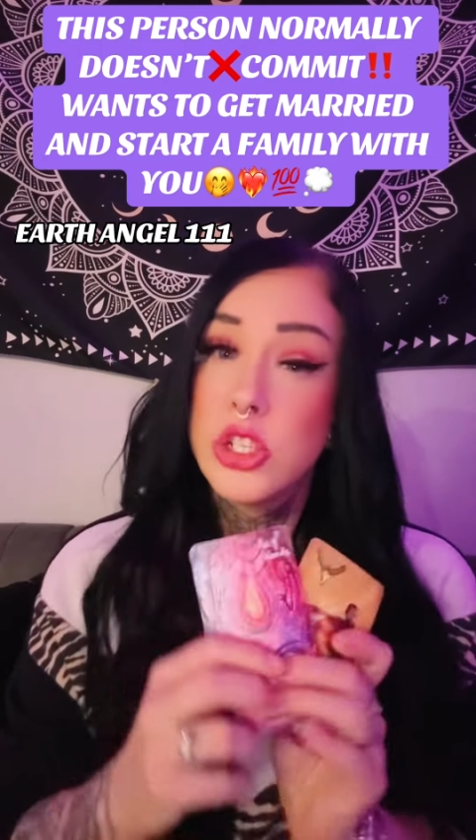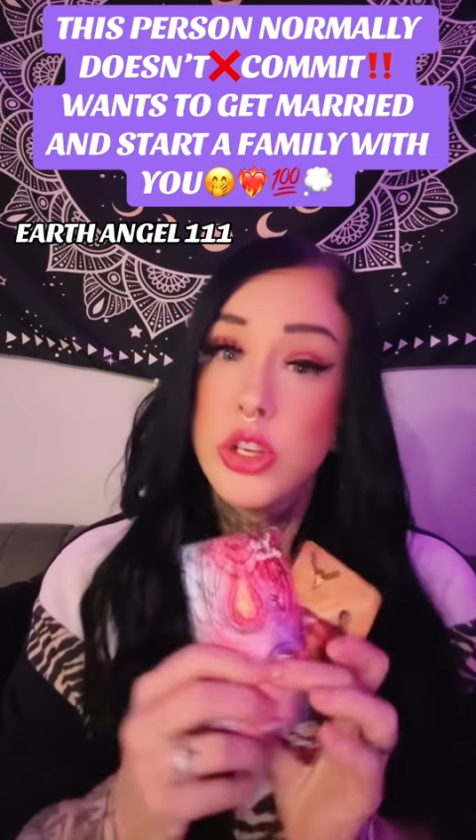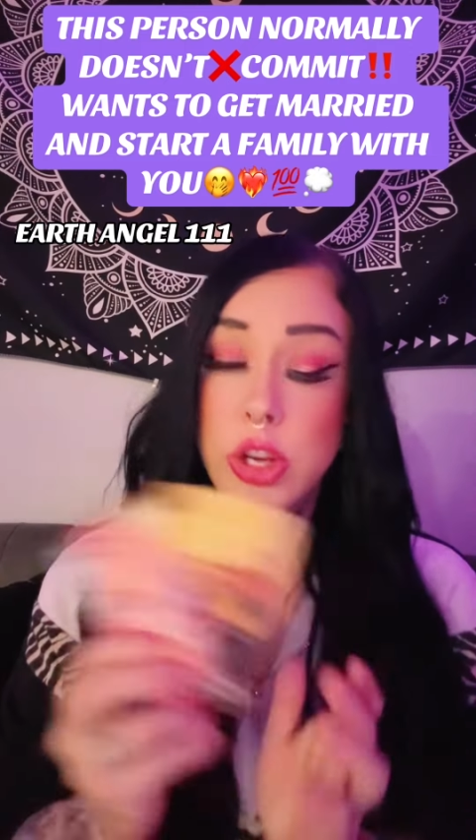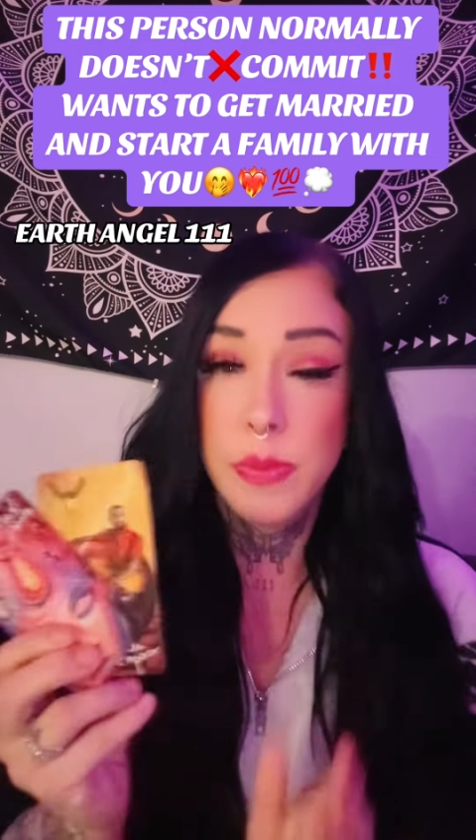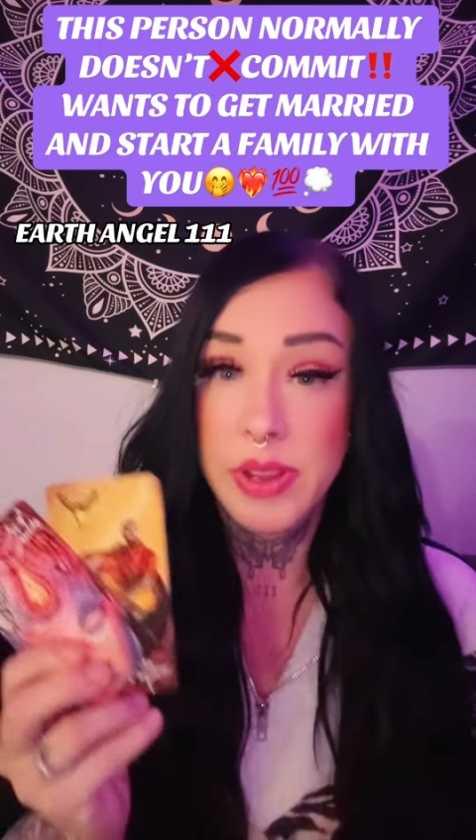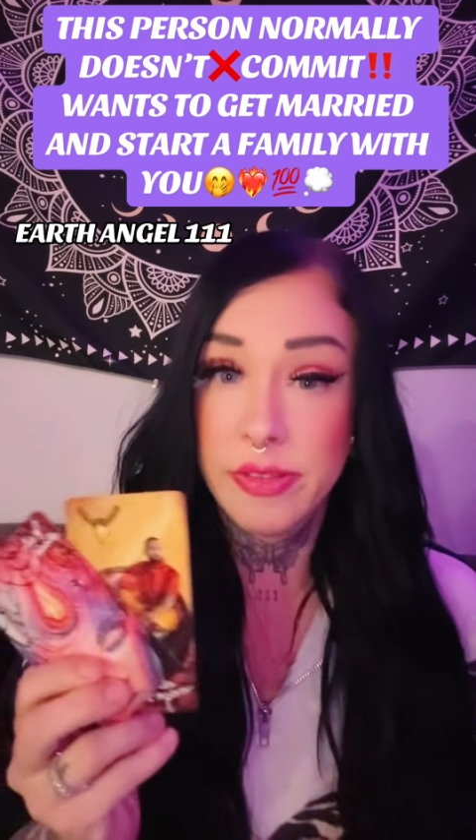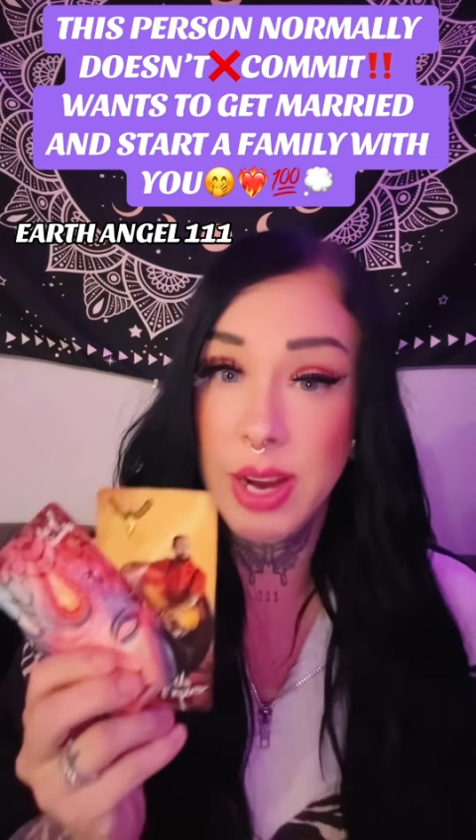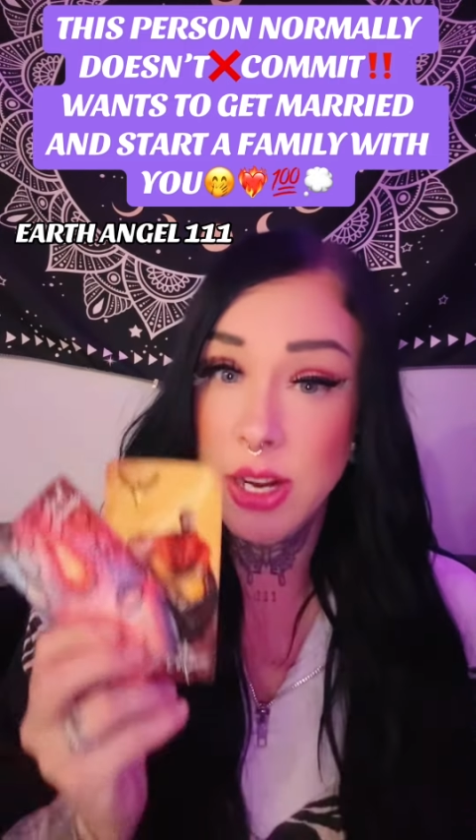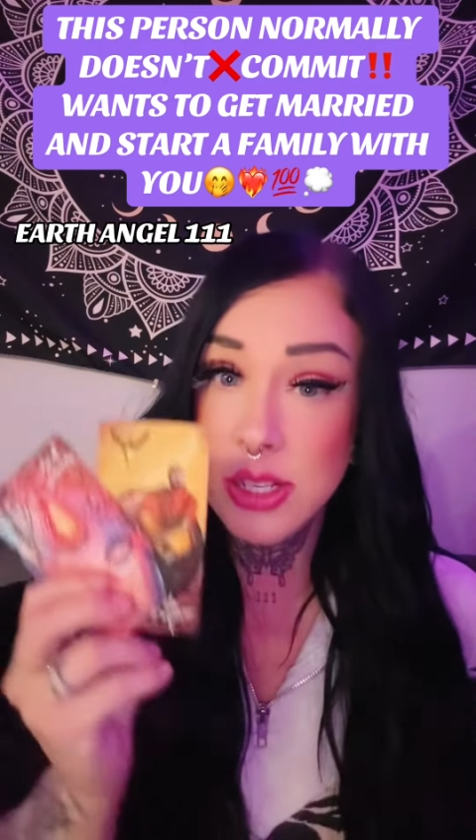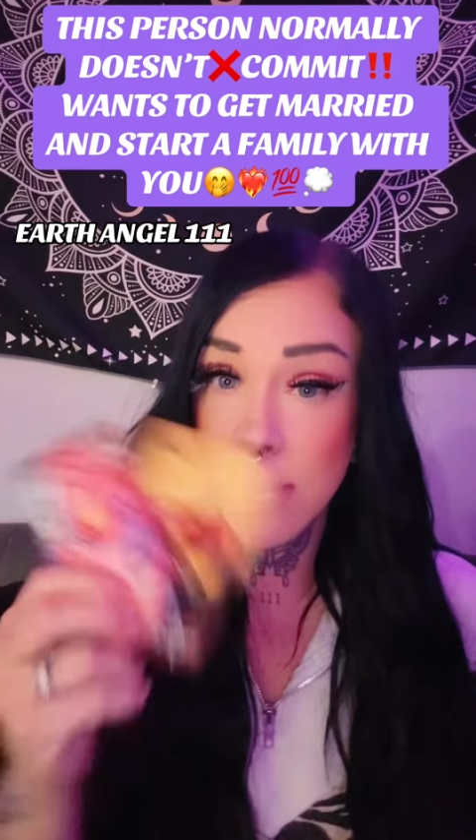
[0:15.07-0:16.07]
You could be a
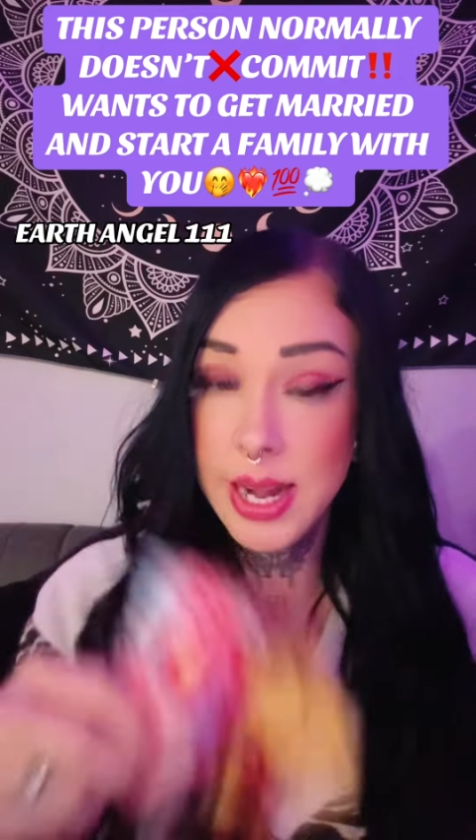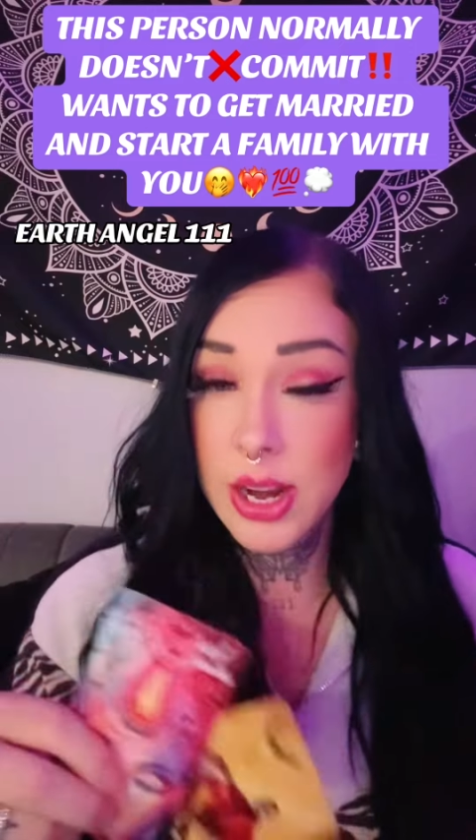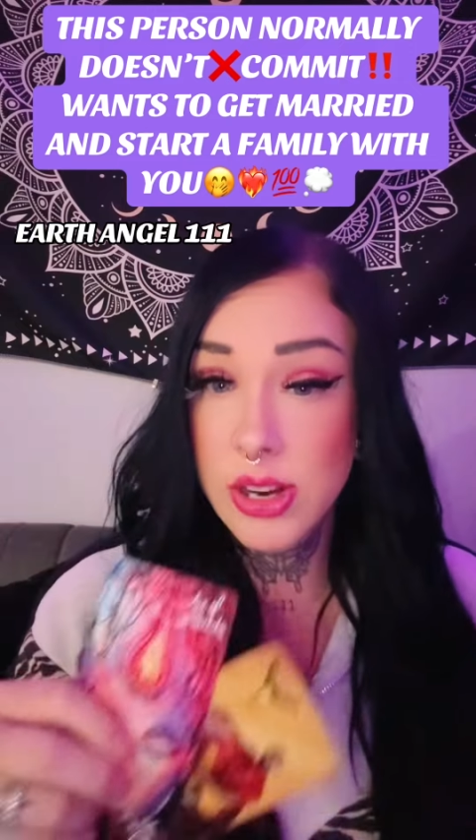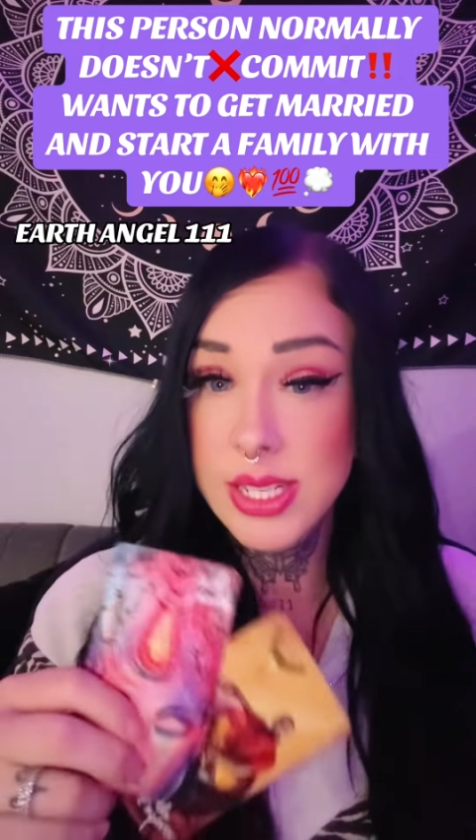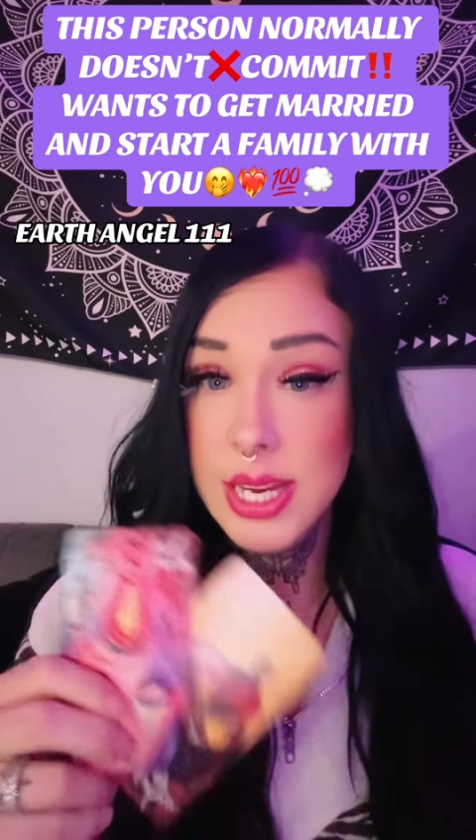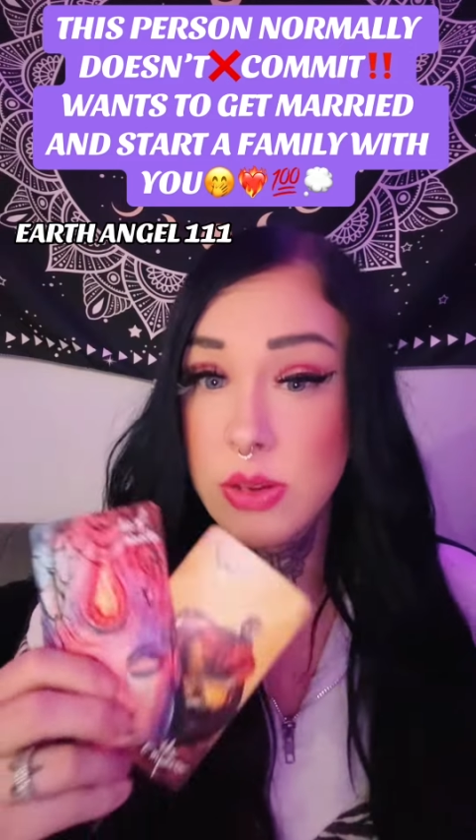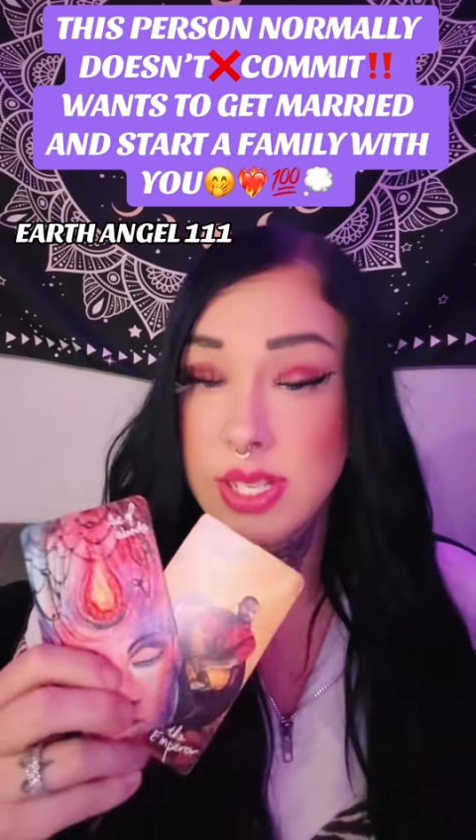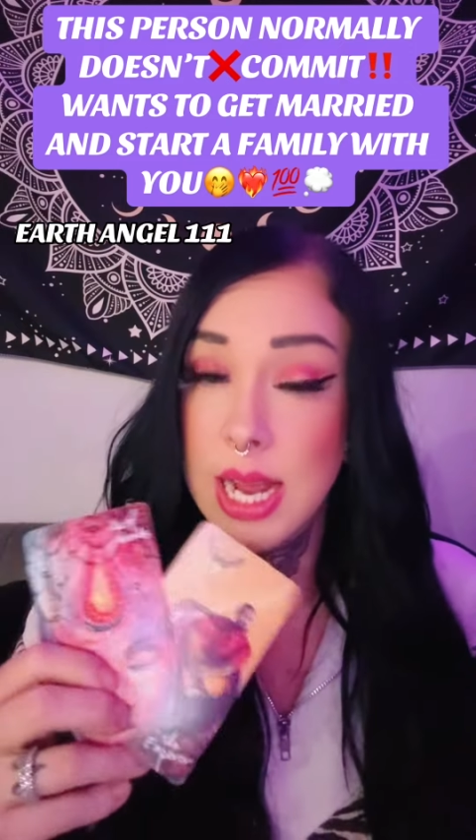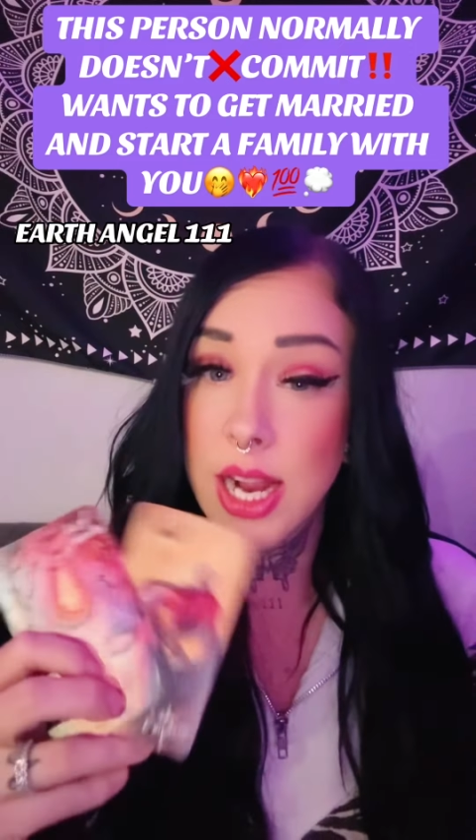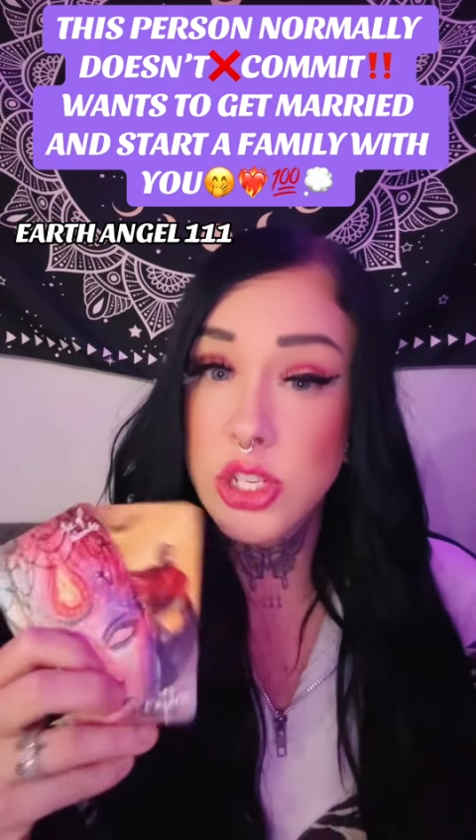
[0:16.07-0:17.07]
fire sign, Aries, Leo,
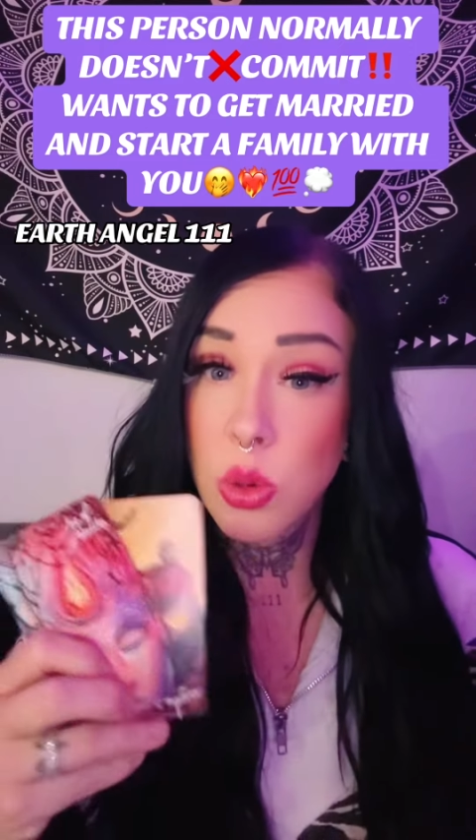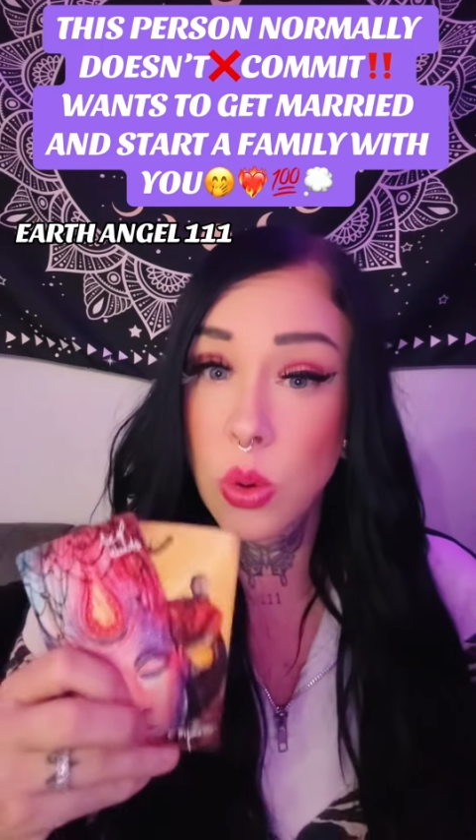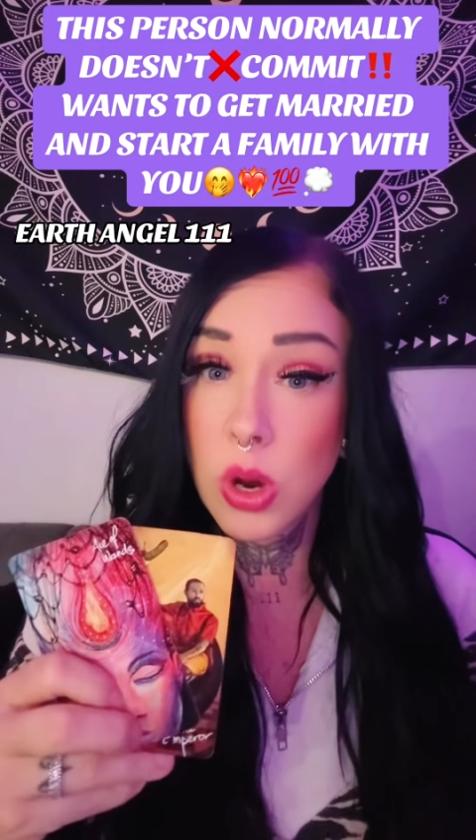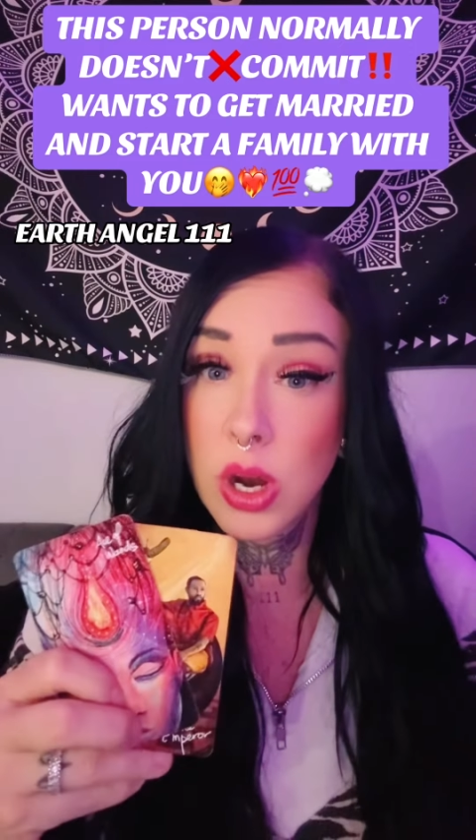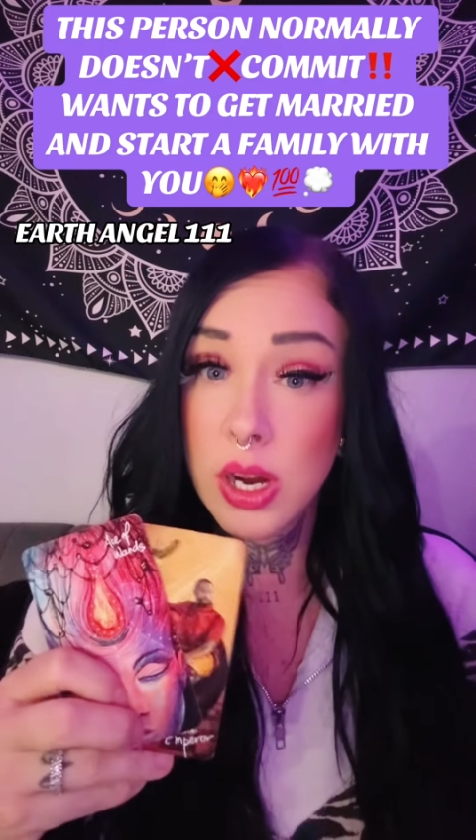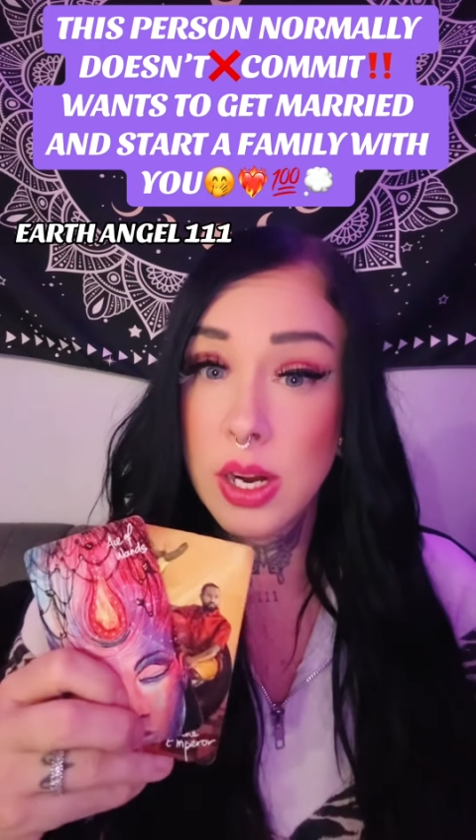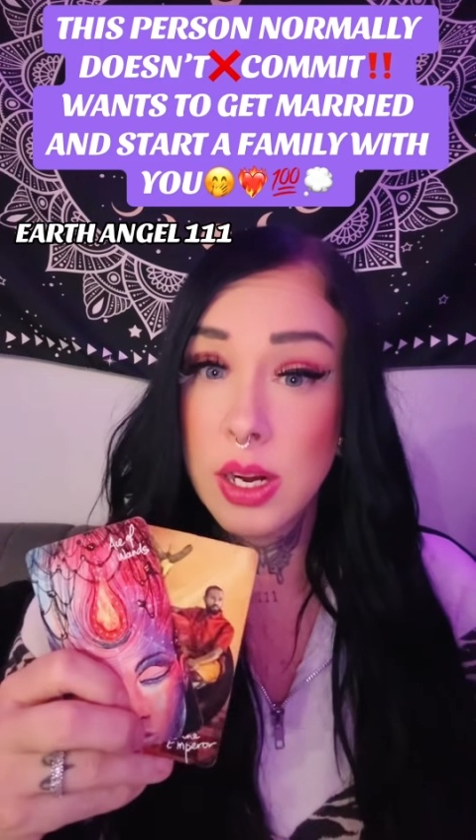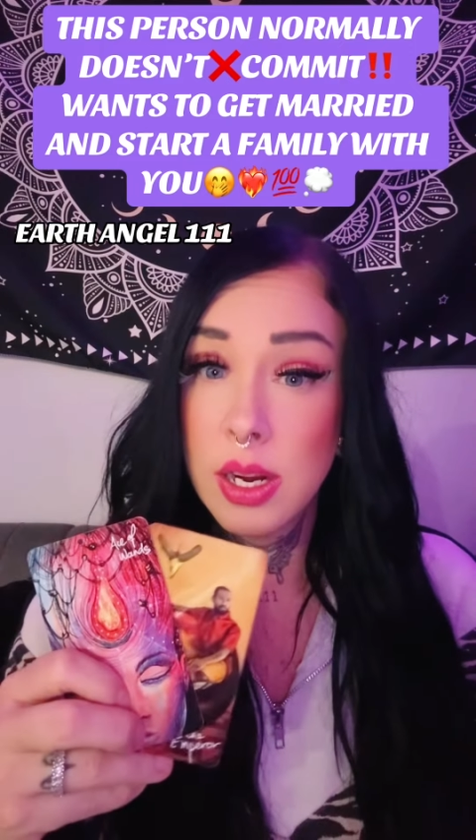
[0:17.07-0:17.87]
Sag, or